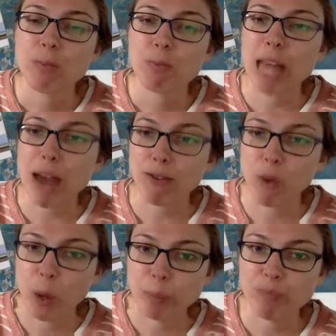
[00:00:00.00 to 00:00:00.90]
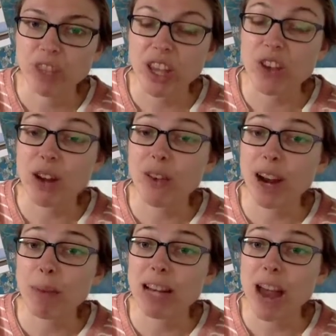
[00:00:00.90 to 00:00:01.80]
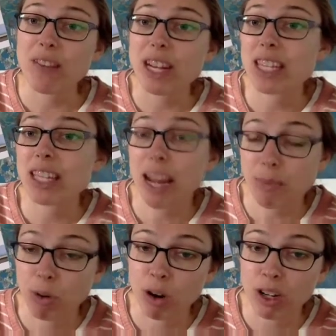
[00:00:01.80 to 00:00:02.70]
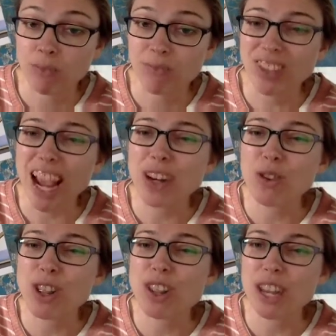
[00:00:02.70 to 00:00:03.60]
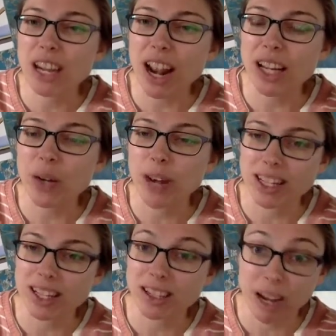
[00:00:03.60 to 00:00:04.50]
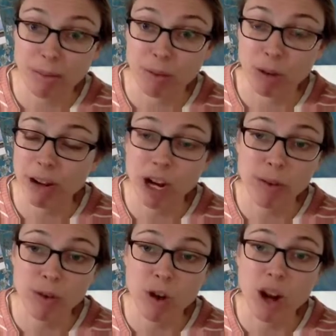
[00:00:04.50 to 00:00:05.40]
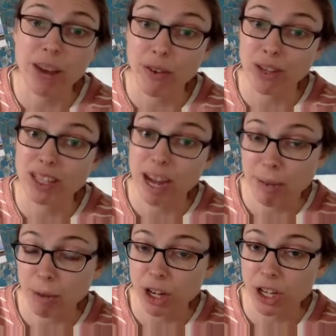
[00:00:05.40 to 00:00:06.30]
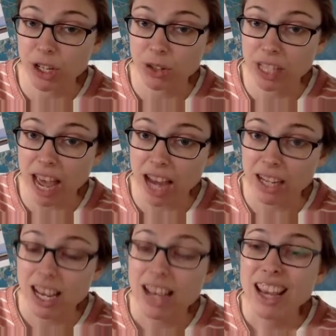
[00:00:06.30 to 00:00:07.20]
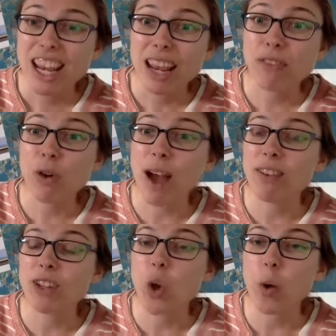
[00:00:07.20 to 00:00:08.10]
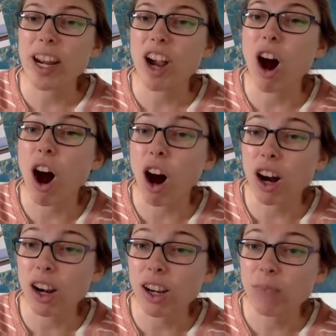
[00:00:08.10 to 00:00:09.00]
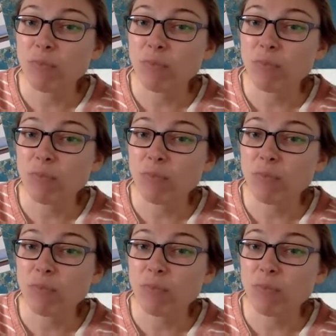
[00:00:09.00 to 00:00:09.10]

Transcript: platform. Now they recommend having a skateboard. I don't think anyone has a skateboard, but I could be wrong. If you have a skateboard, you can use that. If you have a toy car